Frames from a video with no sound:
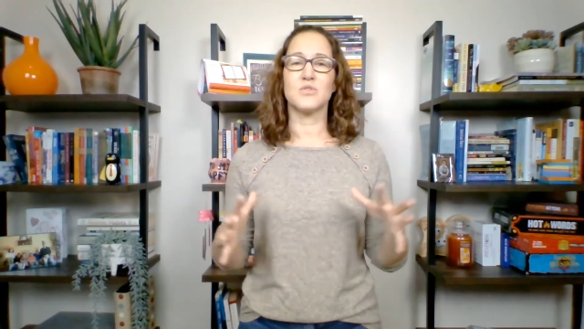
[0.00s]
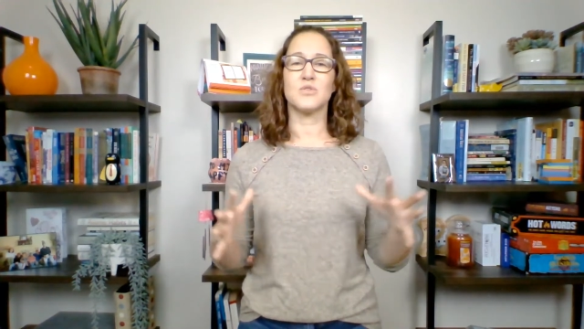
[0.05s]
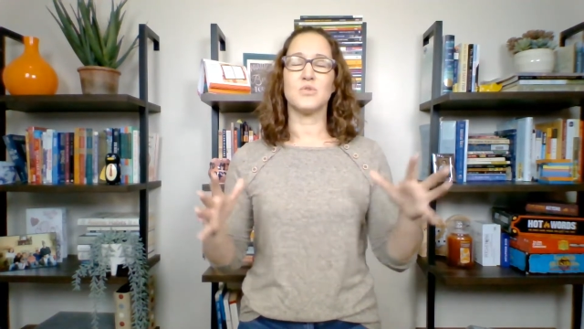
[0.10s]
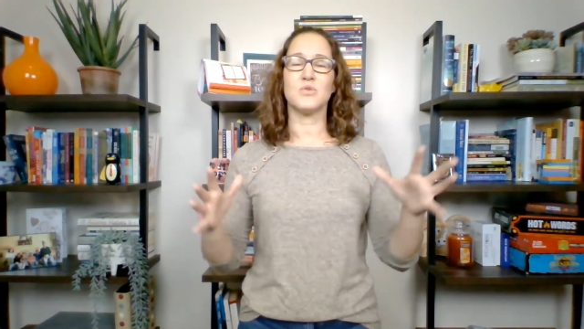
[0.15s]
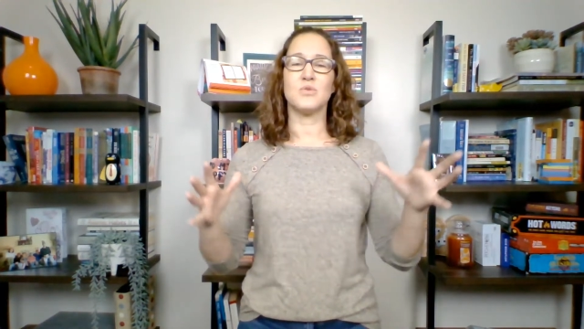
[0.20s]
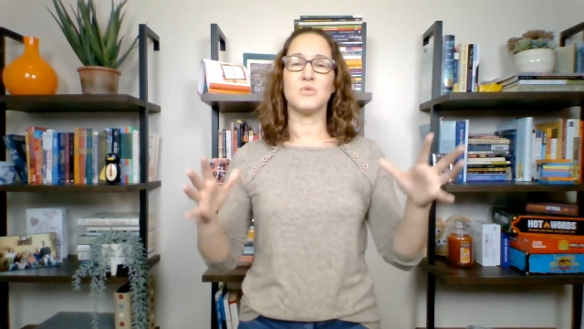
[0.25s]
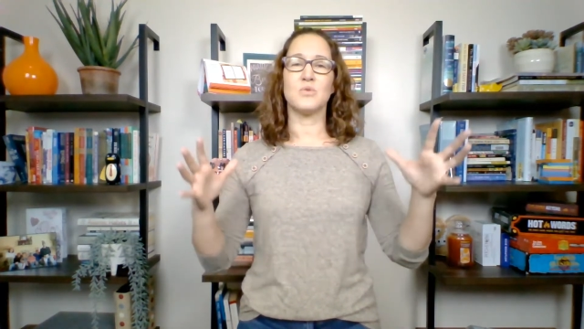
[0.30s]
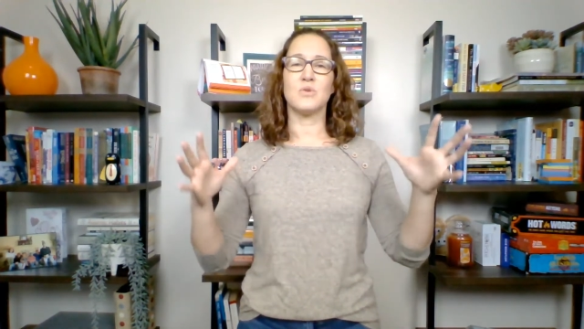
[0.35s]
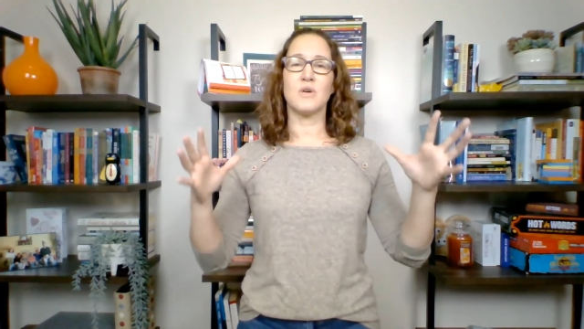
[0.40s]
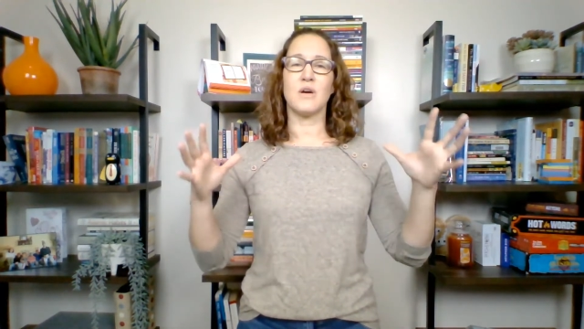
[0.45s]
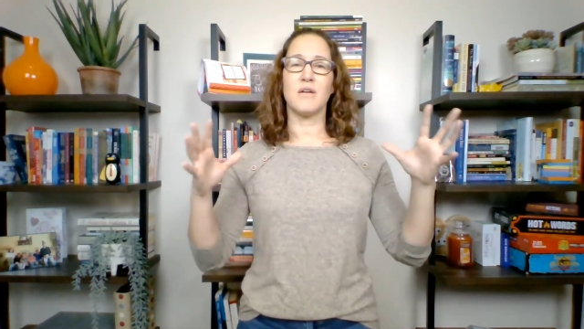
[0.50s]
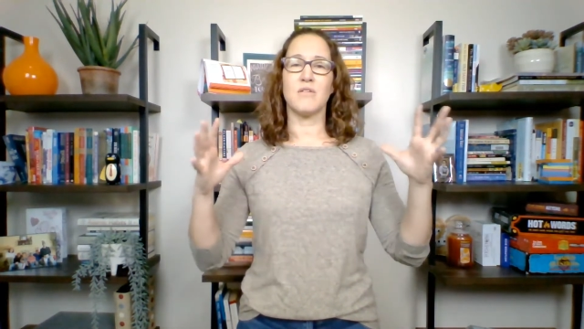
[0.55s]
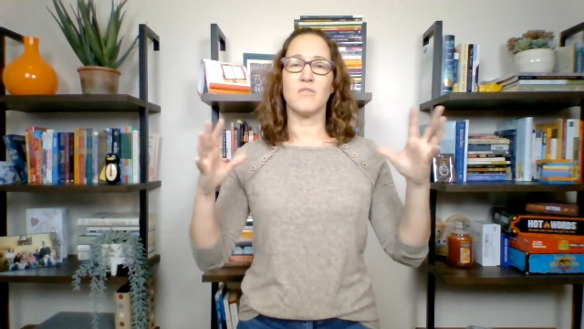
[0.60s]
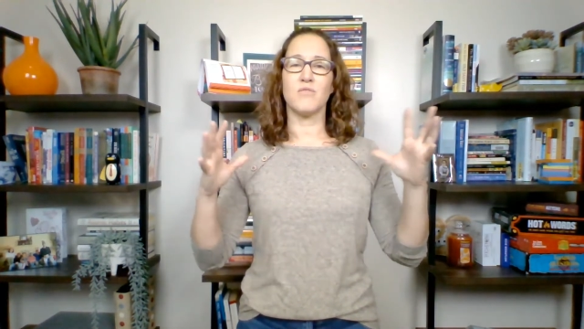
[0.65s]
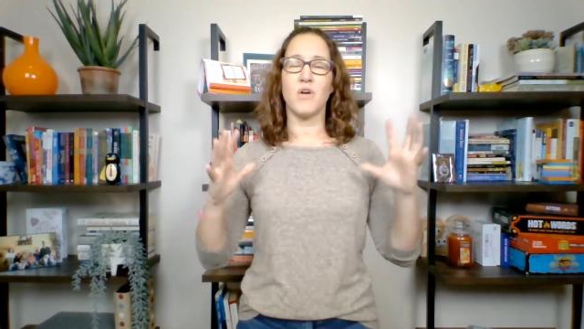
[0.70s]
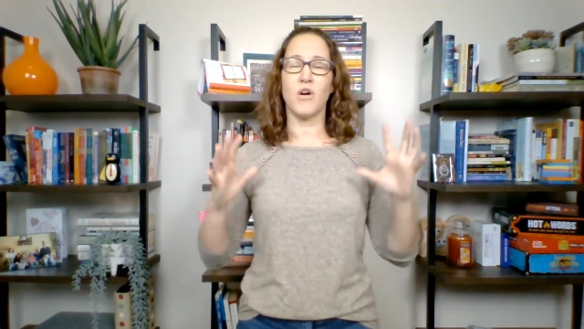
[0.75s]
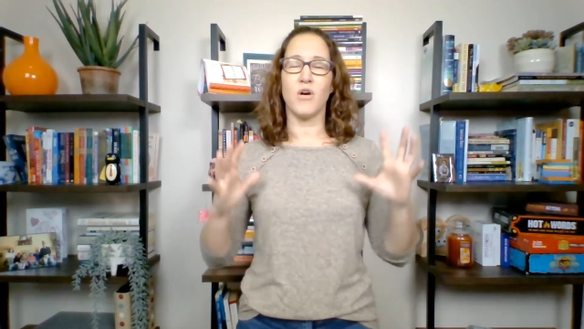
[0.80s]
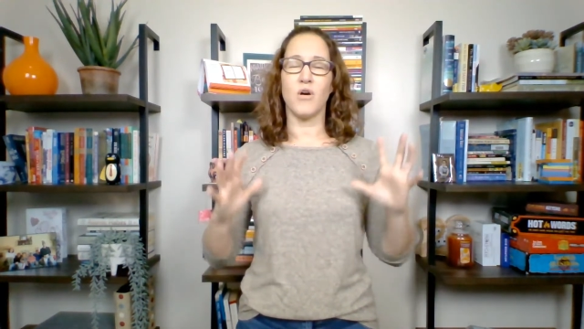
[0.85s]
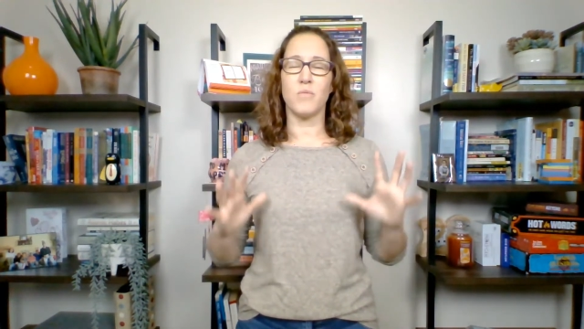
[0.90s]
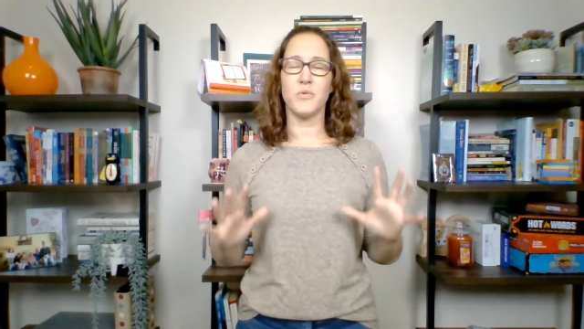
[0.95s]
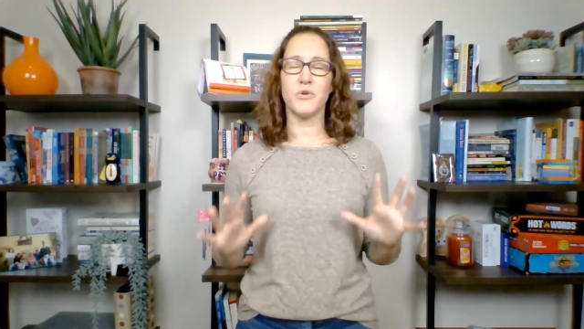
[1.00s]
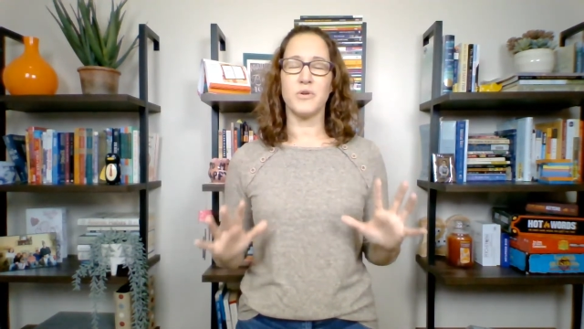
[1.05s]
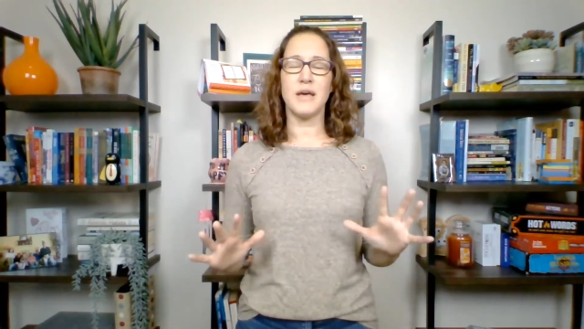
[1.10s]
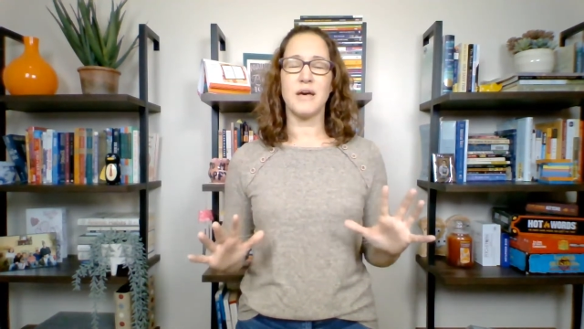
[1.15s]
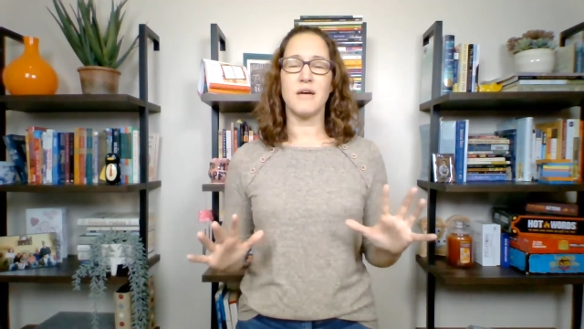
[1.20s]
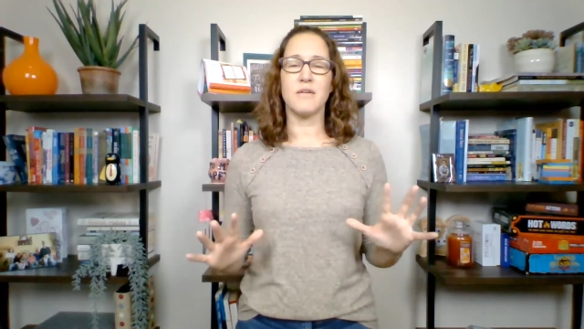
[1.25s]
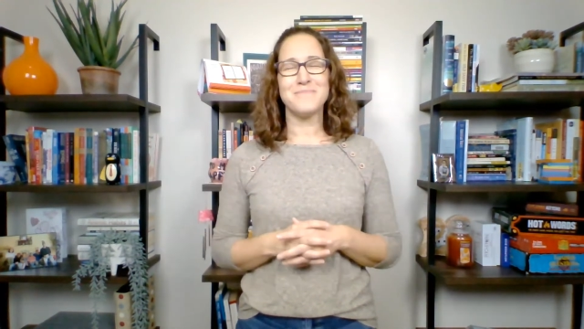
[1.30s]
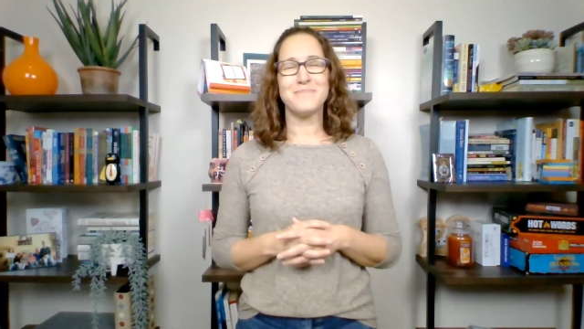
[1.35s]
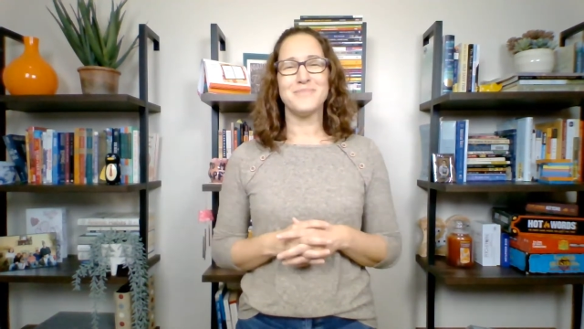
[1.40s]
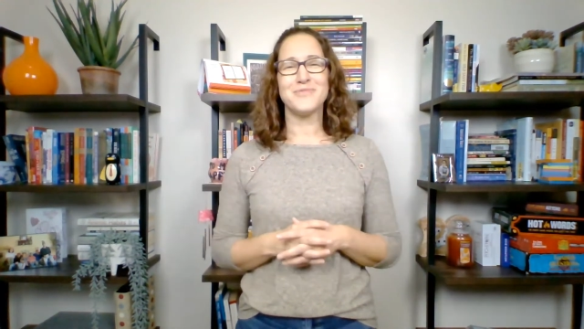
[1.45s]
to kind of calm her
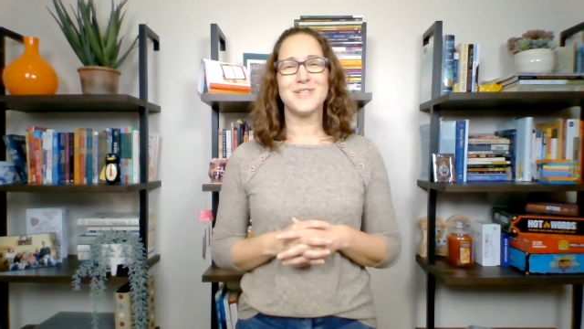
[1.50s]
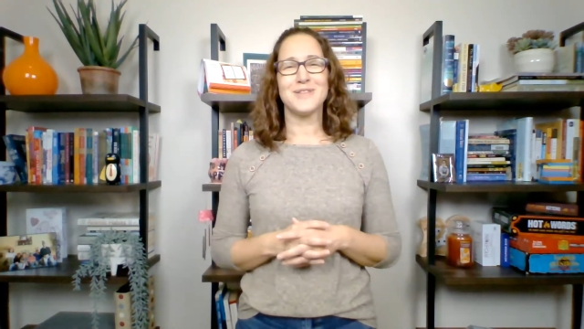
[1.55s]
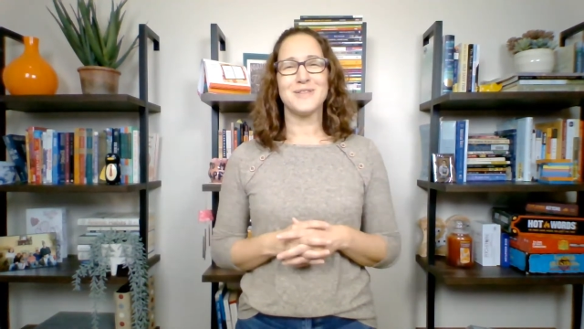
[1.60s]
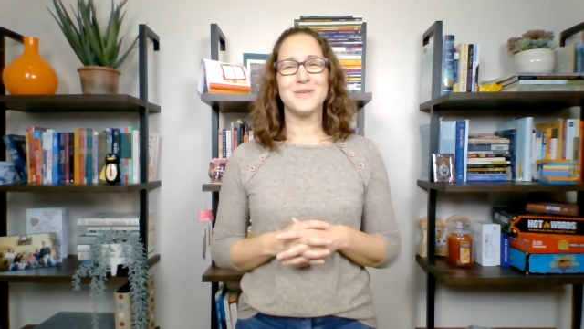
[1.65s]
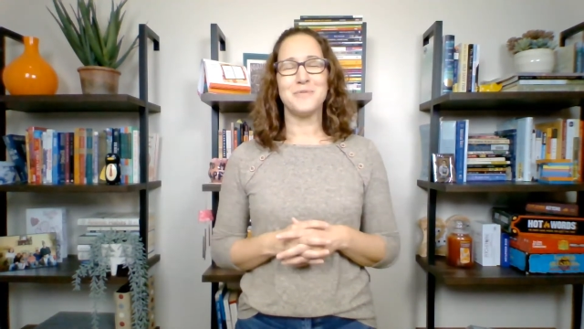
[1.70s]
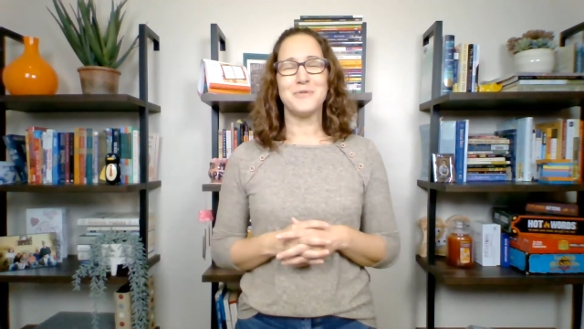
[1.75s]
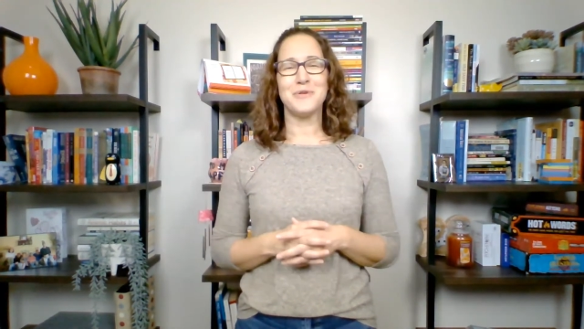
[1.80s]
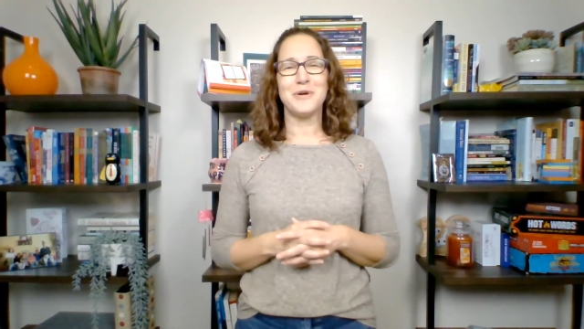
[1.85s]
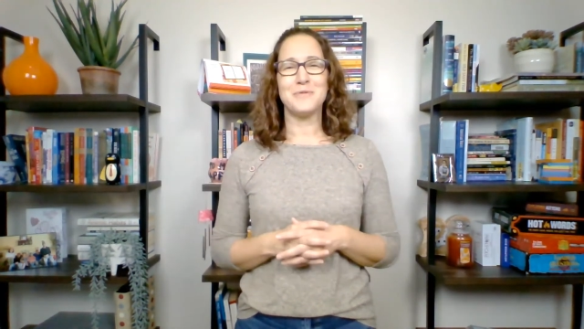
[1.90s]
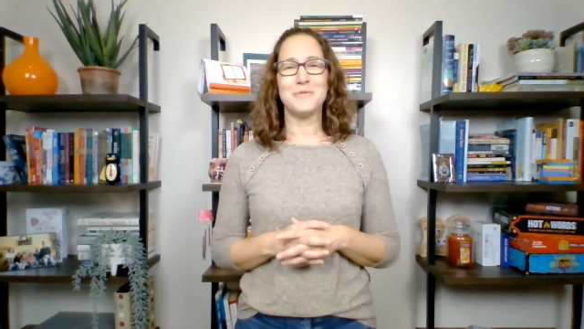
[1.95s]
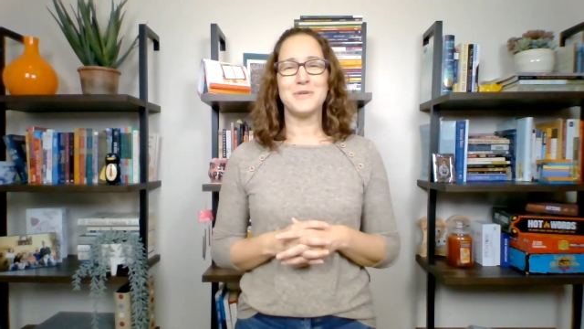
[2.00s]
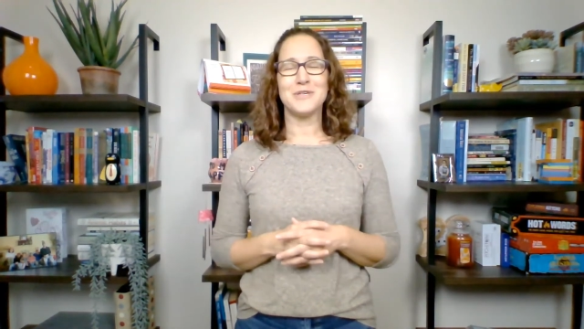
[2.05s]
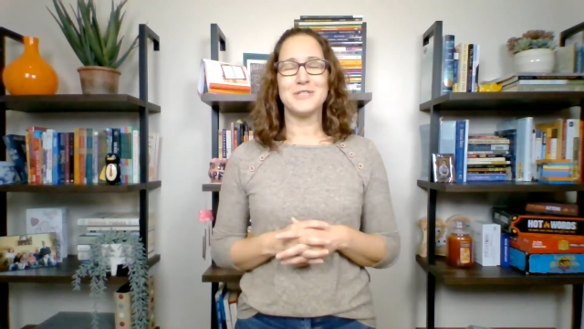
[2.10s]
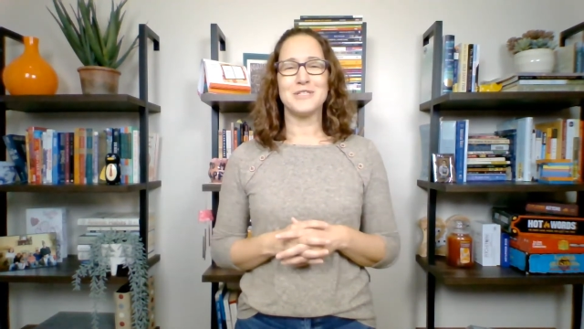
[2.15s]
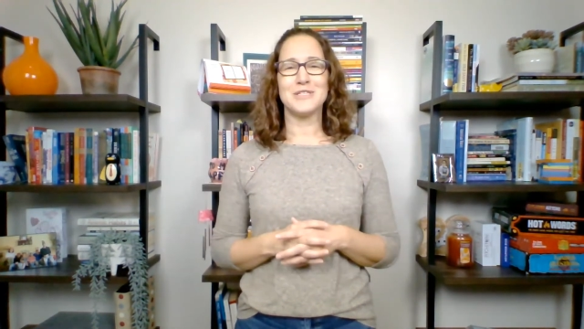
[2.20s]
down to the point where